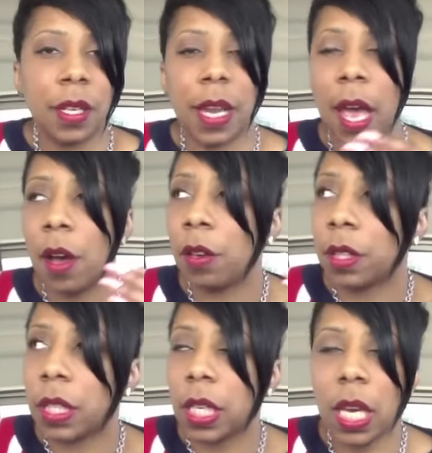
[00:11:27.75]
Now,
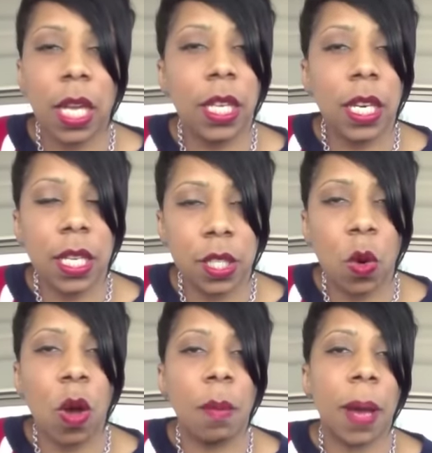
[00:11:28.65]
Kenya is
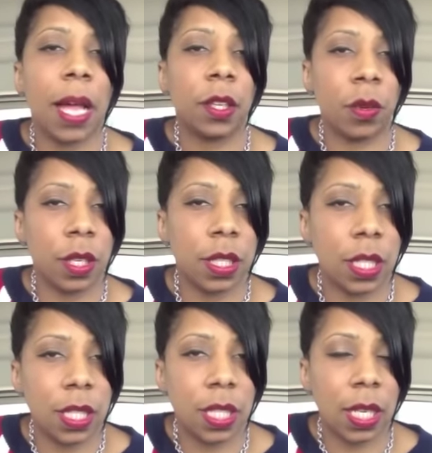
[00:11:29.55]
going by
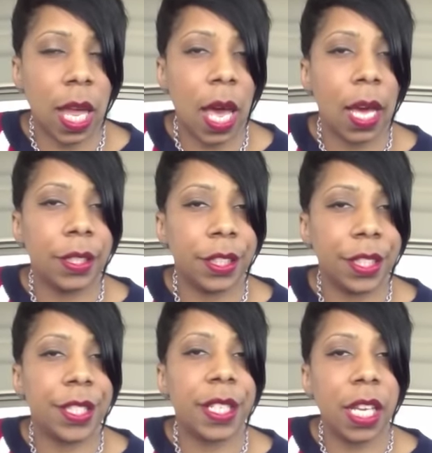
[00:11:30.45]
Lawrence's salon
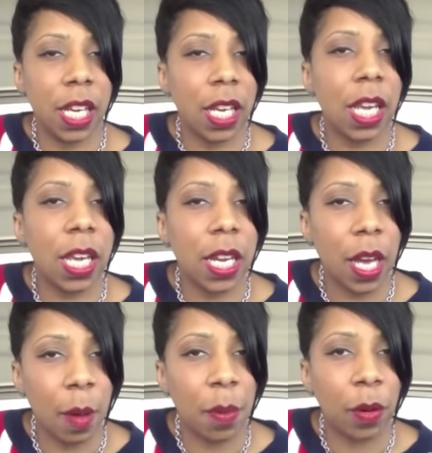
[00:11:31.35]
just to kiki it
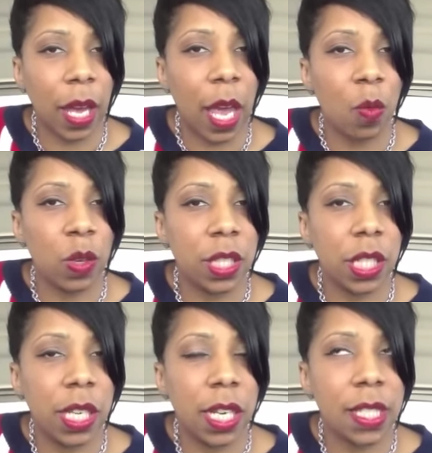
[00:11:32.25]
up, okay? And when
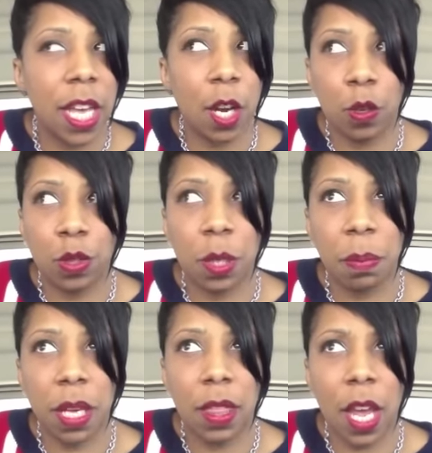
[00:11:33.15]
she gets there, who should
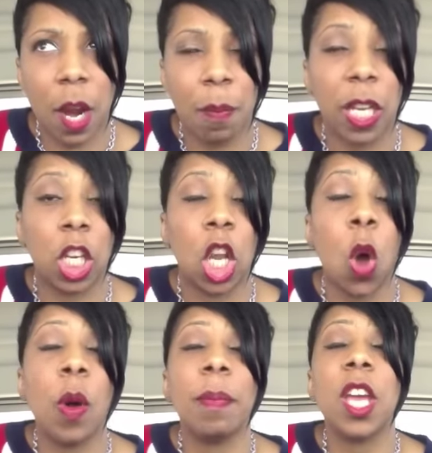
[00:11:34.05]
be there? But
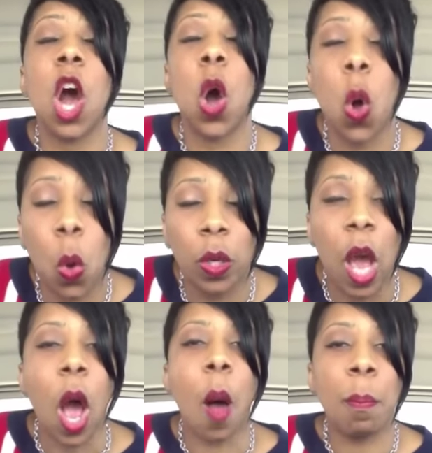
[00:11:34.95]
lo and behold,
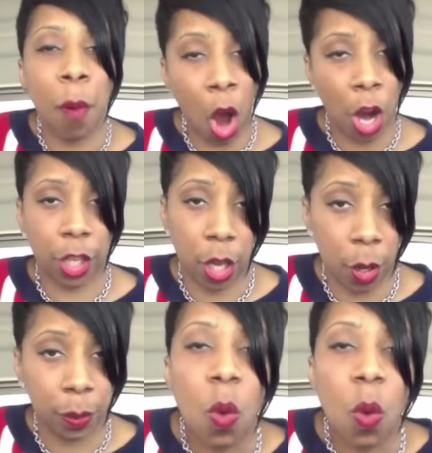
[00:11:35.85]
Marlo.